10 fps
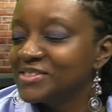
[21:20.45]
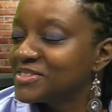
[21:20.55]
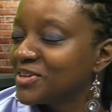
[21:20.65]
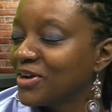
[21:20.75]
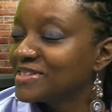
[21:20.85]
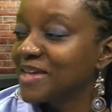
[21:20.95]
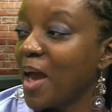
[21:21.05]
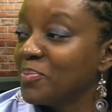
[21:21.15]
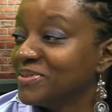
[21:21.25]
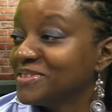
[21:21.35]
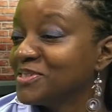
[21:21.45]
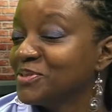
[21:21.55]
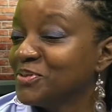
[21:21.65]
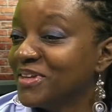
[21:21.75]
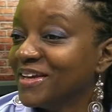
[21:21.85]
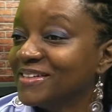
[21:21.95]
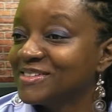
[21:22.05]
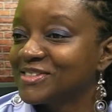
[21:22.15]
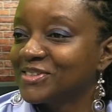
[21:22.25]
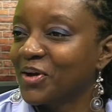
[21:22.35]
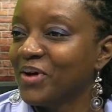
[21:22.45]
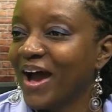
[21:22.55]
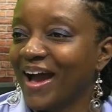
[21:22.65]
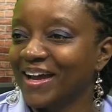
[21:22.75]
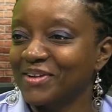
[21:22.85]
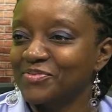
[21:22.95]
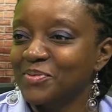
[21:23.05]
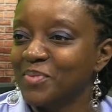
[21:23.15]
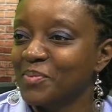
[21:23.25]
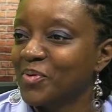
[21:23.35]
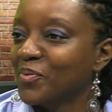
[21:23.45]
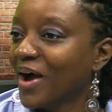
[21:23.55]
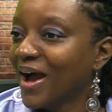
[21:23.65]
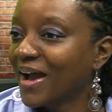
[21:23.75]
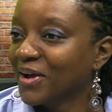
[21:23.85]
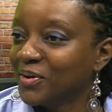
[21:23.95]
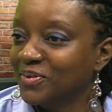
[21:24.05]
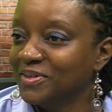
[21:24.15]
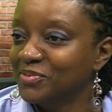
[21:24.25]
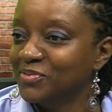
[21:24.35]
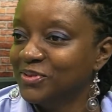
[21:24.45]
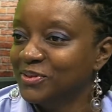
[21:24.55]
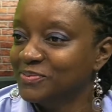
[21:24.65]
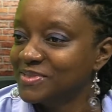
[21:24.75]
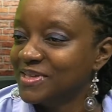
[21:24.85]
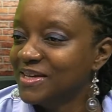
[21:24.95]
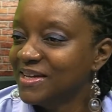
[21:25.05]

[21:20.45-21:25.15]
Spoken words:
need to start tapping too then, so I can remember why I go in the room